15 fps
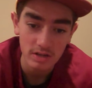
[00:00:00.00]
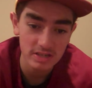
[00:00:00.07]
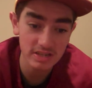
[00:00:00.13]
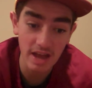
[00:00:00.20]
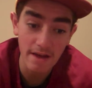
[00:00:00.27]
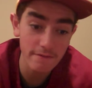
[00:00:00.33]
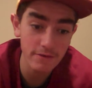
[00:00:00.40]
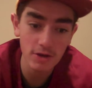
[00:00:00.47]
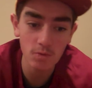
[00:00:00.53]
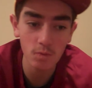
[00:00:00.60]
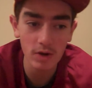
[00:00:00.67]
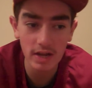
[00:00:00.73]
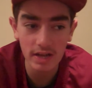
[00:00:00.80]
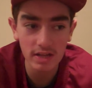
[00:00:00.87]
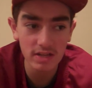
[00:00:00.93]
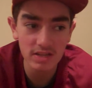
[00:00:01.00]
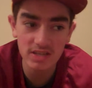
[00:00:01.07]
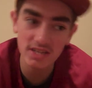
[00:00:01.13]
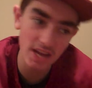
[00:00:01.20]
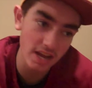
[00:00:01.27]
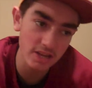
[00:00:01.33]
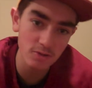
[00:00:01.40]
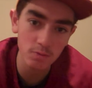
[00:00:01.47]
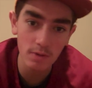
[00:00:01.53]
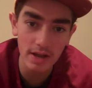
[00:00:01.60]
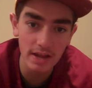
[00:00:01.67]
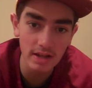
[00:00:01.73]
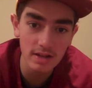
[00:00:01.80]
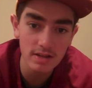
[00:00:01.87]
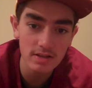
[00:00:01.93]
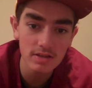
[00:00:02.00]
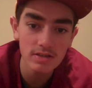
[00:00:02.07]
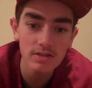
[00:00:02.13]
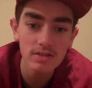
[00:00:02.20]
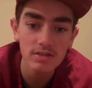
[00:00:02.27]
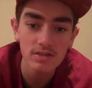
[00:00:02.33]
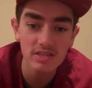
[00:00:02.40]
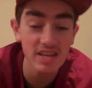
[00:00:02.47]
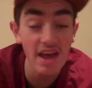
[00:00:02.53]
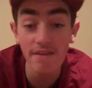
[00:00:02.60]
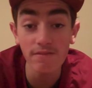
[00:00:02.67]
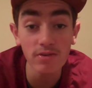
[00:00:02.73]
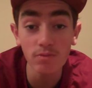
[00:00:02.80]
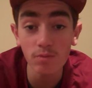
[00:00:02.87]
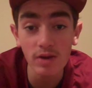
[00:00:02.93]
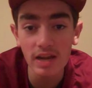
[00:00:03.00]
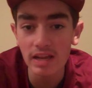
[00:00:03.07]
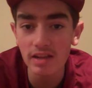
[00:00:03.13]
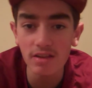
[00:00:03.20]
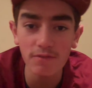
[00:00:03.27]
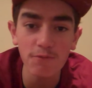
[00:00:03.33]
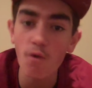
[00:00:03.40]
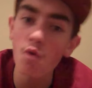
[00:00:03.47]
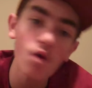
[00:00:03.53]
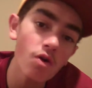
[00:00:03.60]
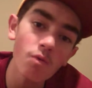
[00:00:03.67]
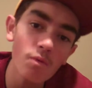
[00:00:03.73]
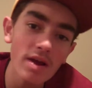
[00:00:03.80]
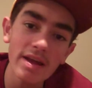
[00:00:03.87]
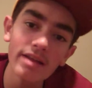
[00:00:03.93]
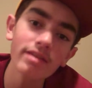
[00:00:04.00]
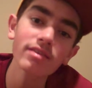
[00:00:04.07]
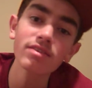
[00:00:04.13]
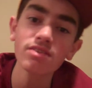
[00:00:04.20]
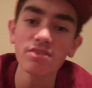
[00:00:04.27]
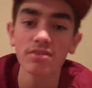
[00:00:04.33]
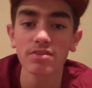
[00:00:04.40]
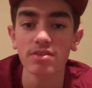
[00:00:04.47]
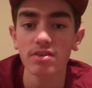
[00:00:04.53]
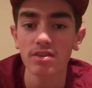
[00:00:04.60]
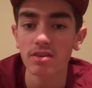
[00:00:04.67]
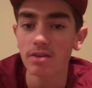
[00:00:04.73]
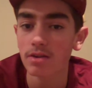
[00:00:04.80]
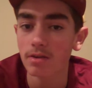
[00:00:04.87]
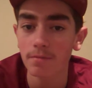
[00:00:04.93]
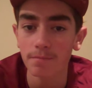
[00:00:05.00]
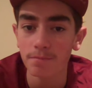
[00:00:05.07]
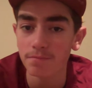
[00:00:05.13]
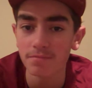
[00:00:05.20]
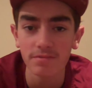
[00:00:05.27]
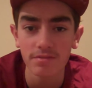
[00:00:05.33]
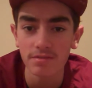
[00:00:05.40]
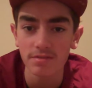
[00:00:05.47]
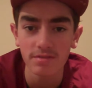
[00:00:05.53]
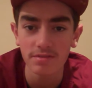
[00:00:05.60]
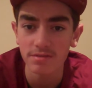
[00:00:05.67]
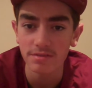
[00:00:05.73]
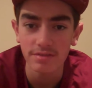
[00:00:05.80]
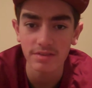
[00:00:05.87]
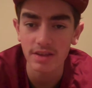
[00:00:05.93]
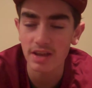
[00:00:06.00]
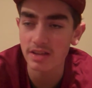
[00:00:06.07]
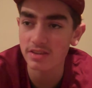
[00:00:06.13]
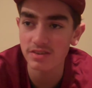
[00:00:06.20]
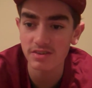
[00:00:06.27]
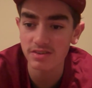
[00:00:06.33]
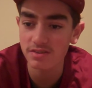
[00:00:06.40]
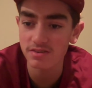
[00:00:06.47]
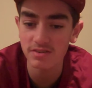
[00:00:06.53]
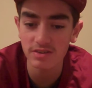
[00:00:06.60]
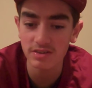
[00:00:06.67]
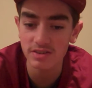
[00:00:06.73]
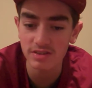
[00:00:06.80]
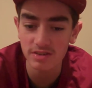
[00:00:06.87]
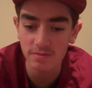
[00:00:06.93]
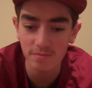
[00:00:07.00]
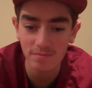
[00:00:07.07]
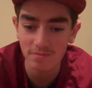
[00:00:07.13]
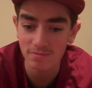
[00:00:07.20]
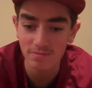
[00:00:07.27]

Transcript: 7 wins, 6 wins, 7 wins, 4 wins. It's just,